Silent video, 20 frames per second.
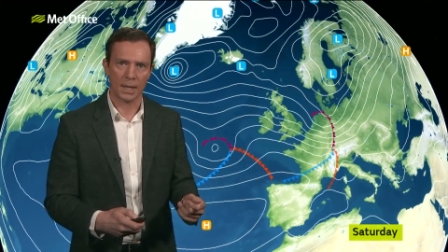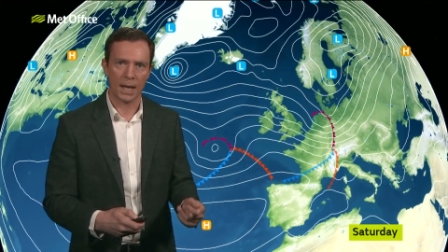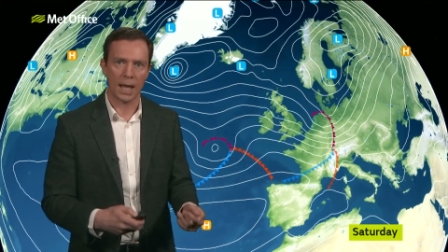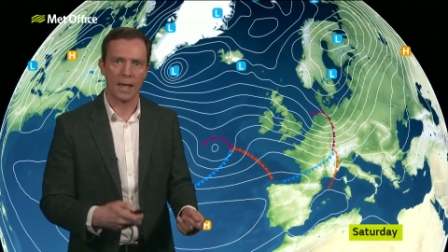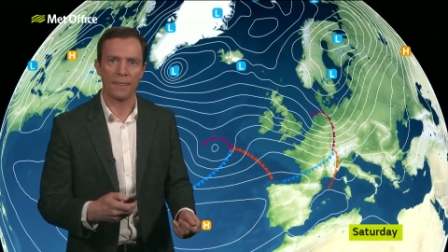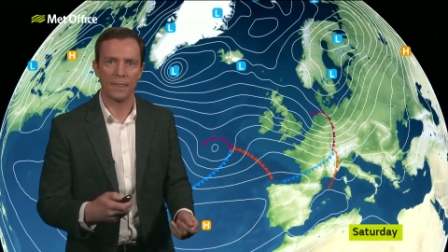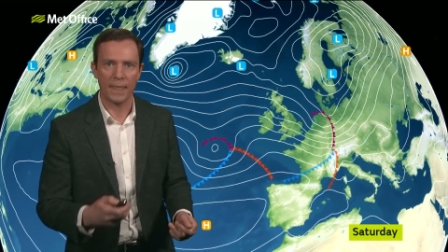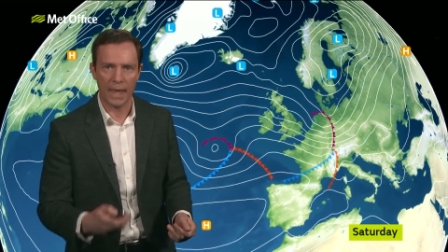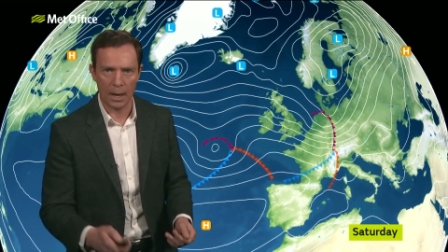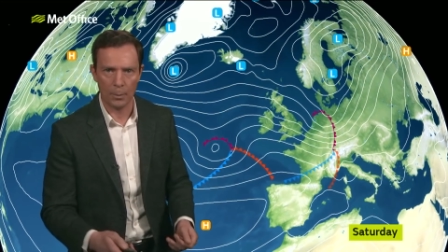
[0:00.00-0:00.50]

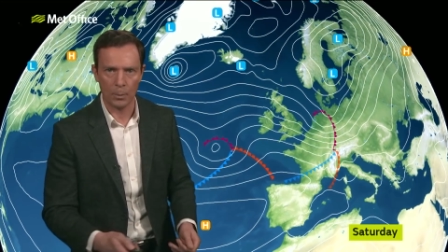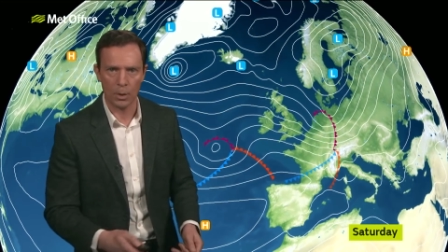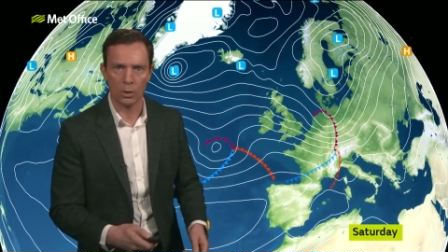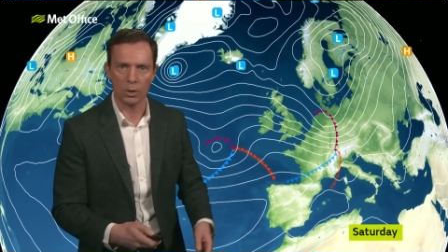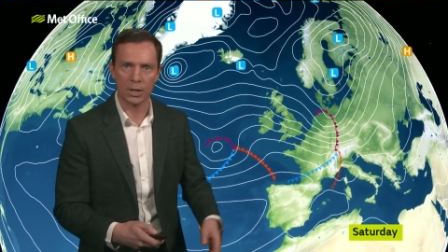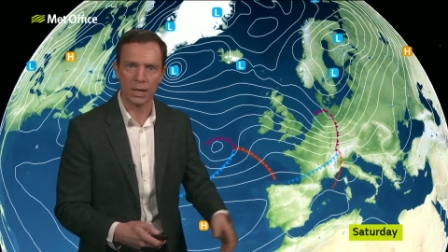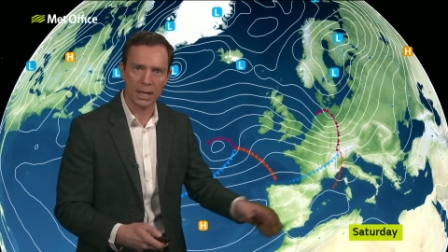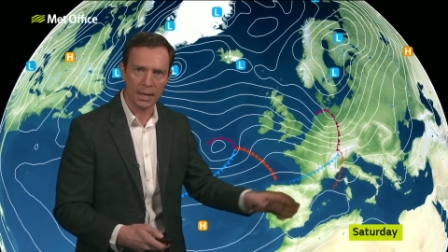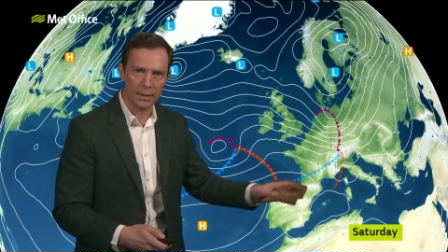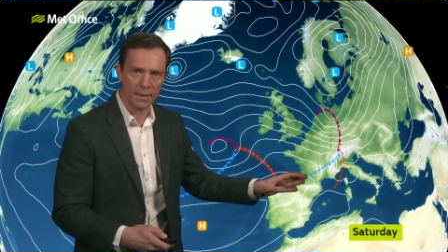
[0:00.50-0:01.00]
And then we're
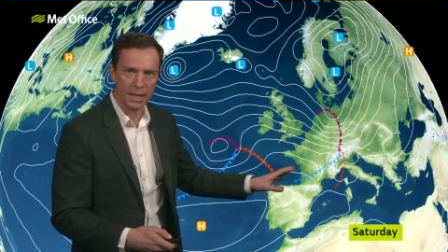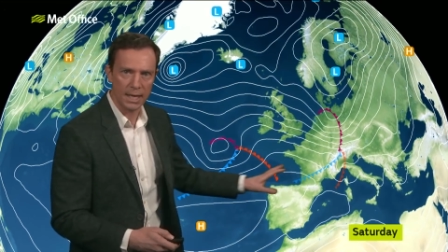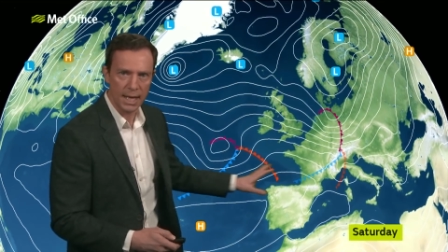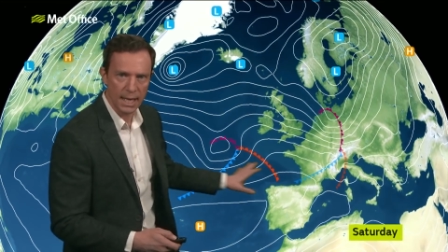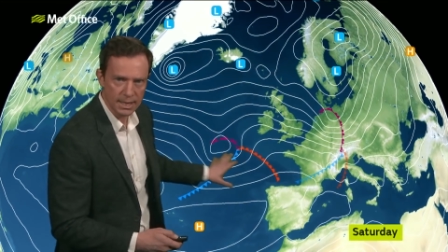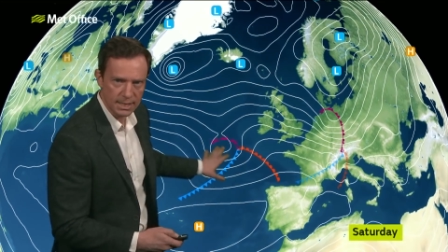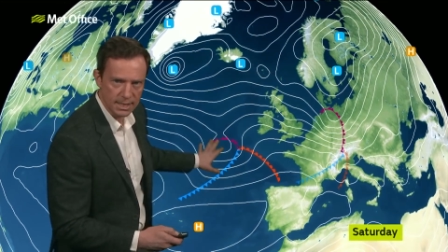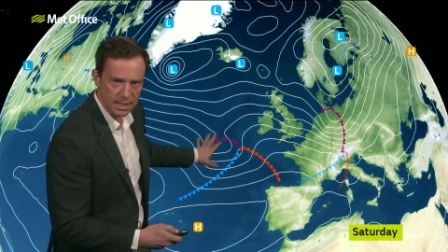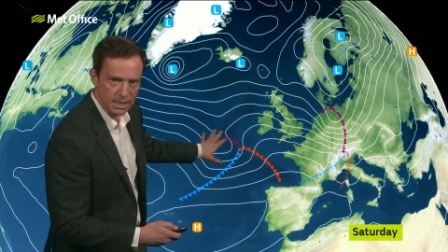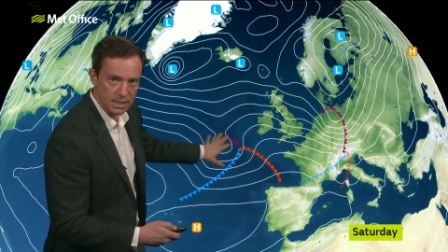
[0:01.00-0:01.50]
looking at the
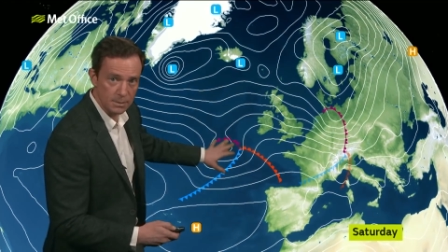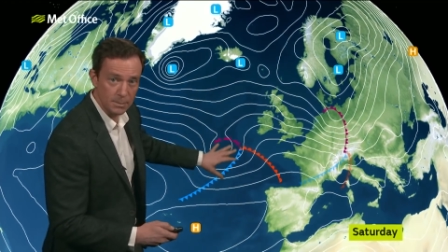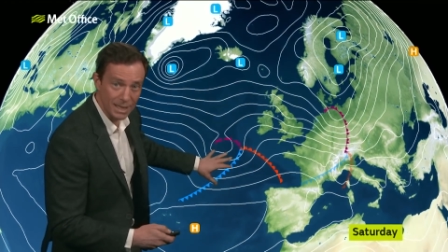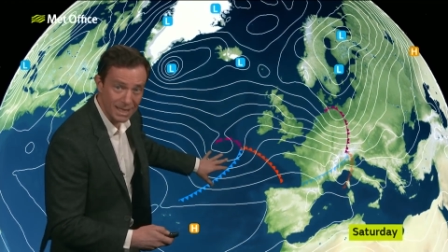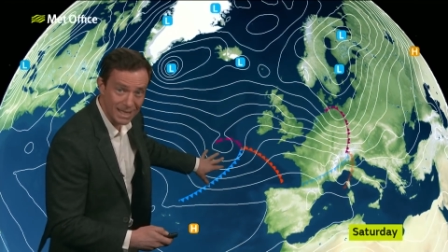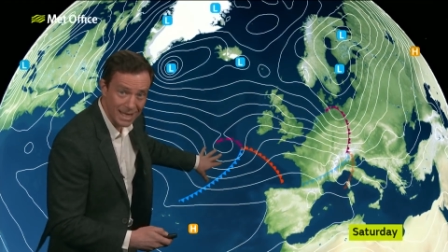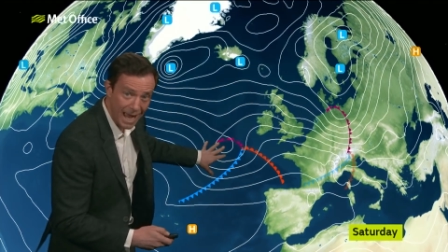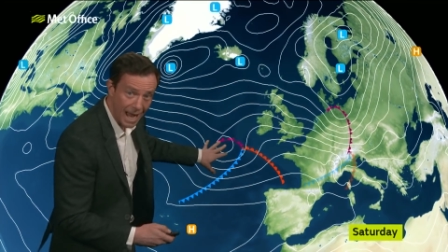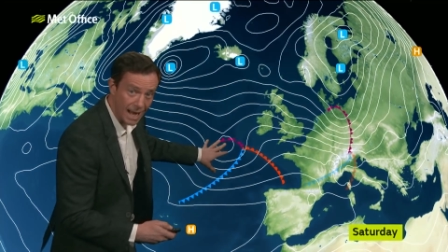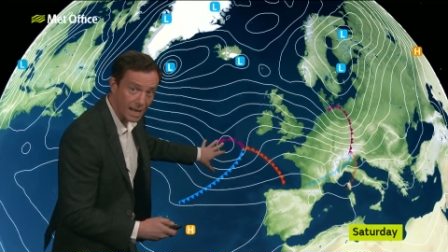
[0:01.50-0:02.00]
next system.
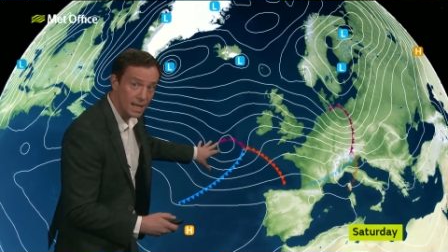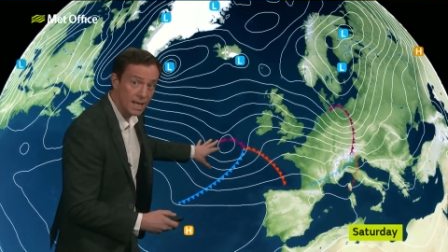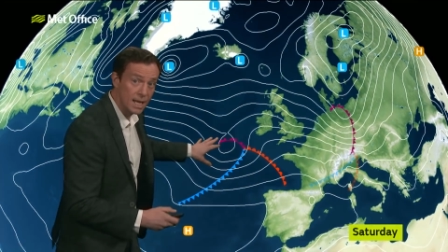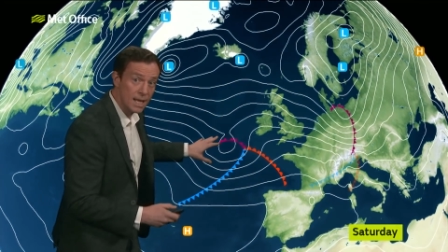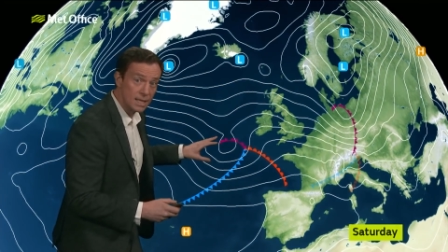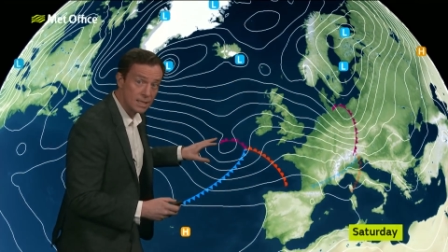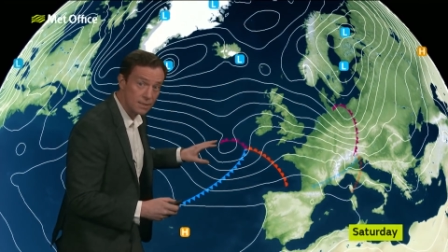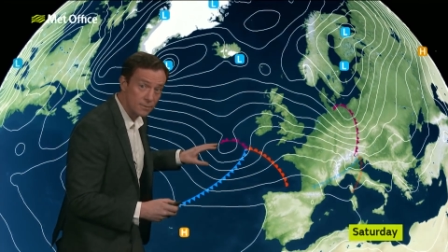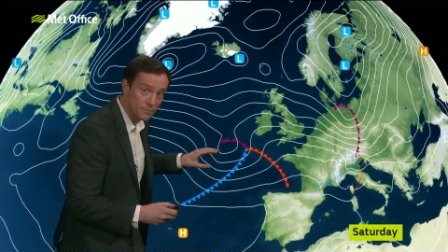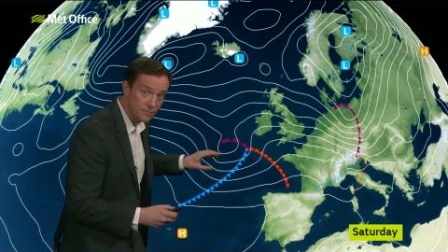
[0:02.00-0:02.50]
Again,
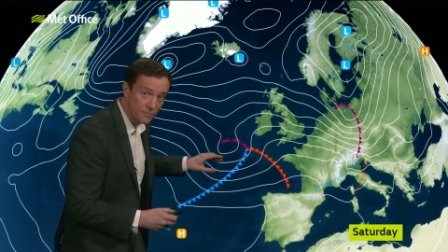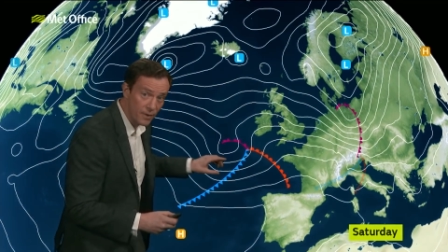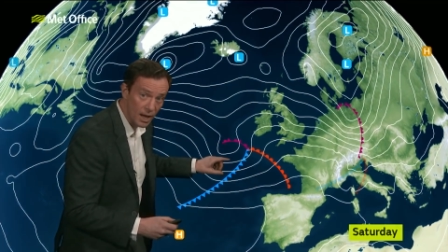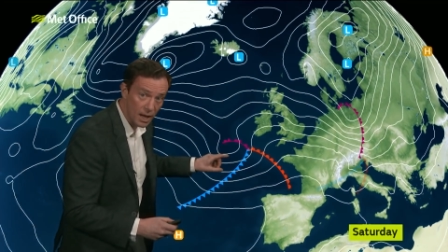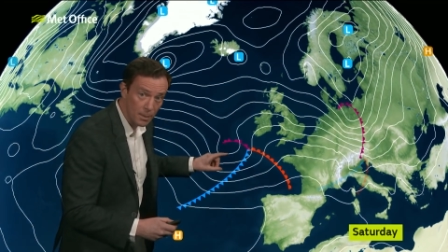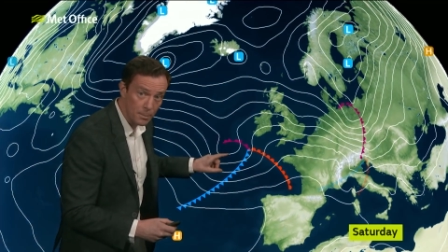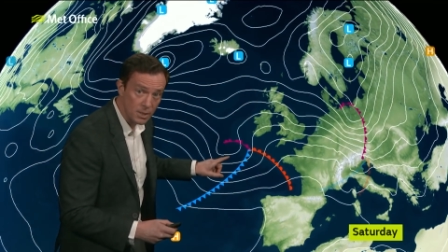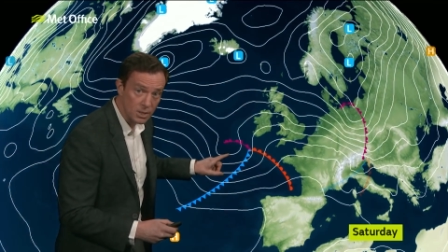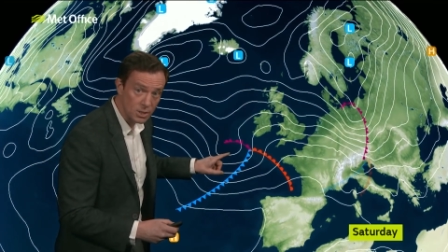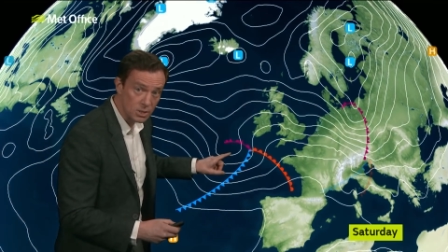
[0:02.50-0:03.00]

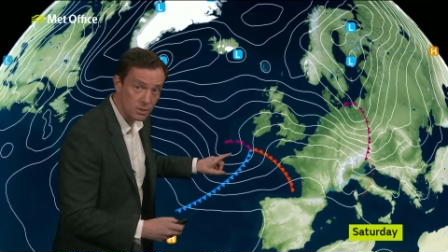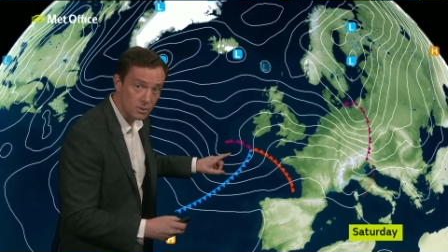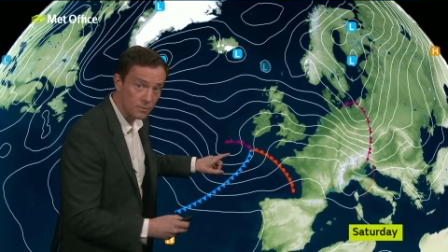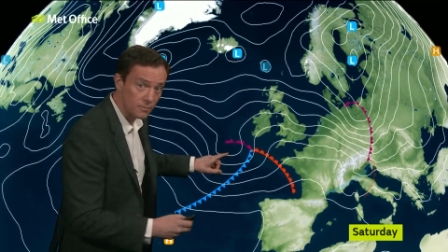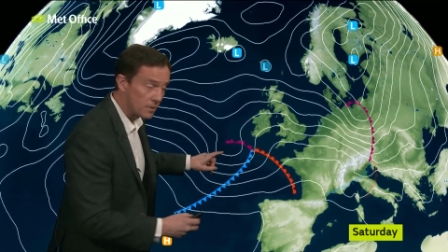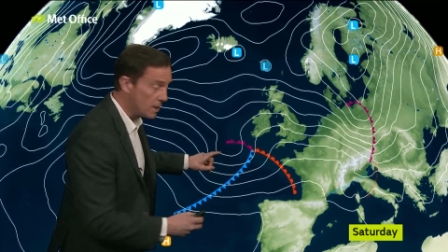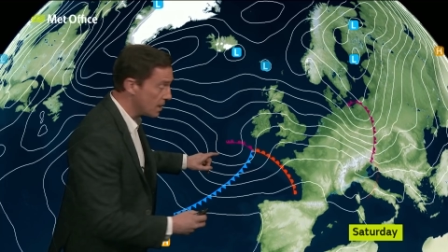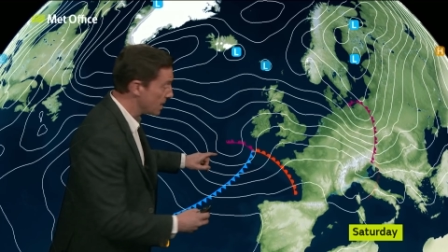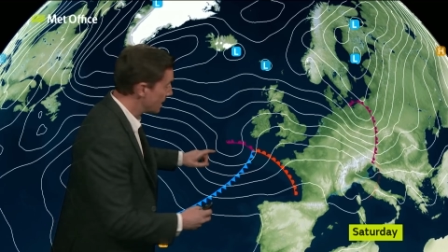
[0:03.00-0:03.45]
developments of